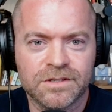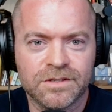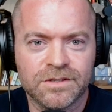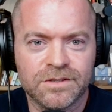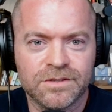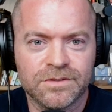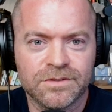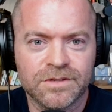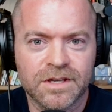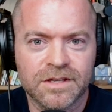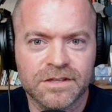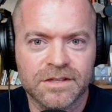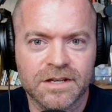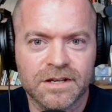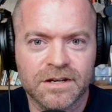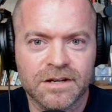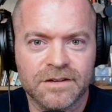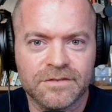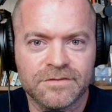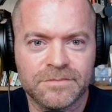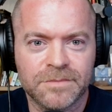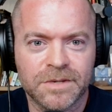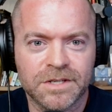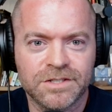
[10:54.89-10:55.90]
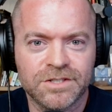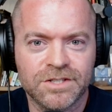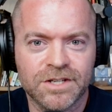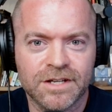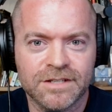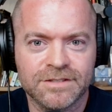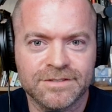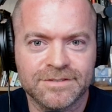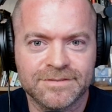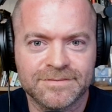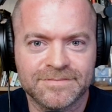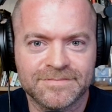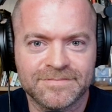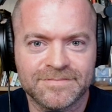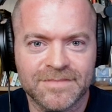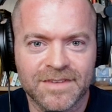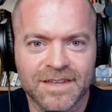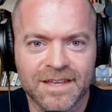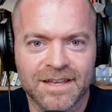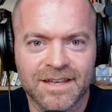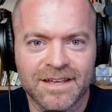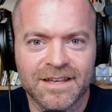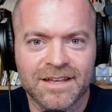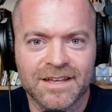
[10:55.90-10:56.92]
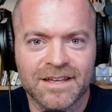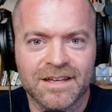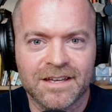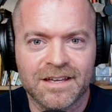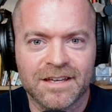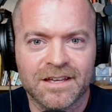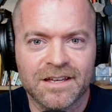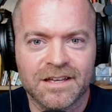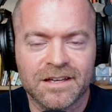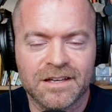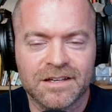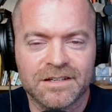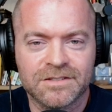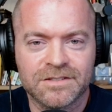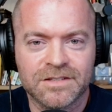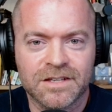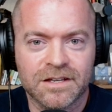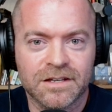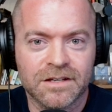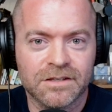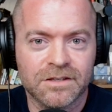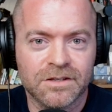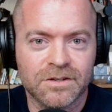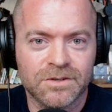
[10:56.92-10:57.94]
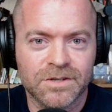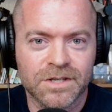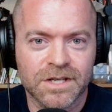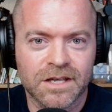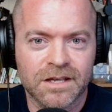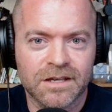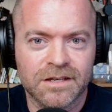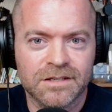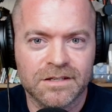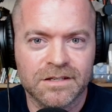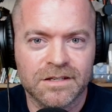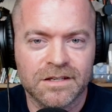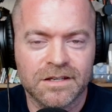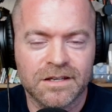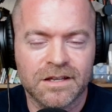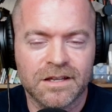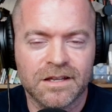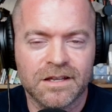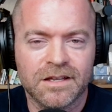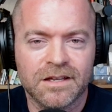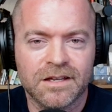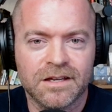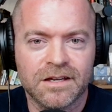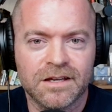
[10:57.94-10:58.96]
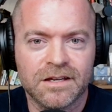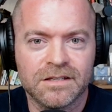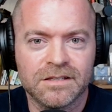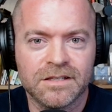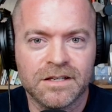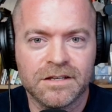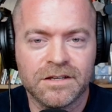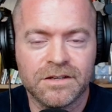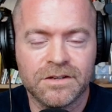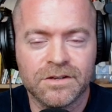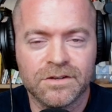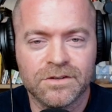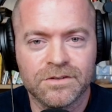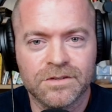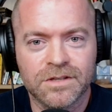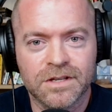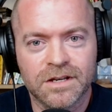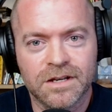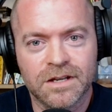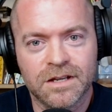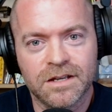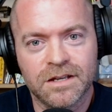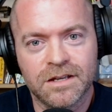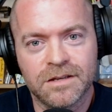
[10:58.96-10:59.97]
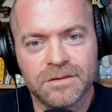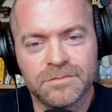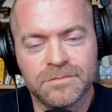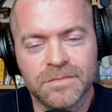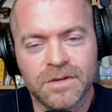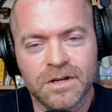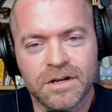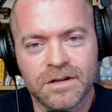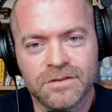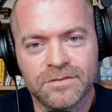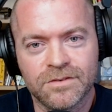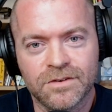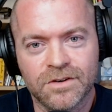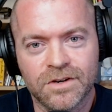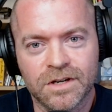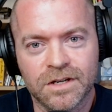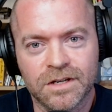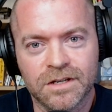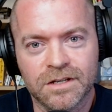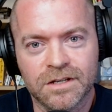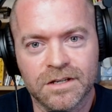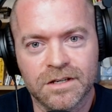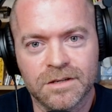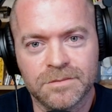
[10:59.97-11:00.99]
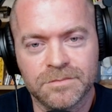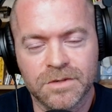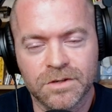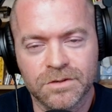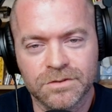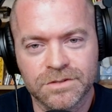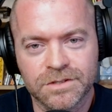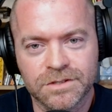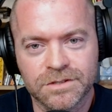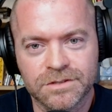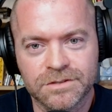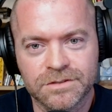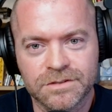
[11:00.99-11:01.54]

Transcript: to get that off my chest, uh, say hello again, uh, let you know that I am offering hypnosis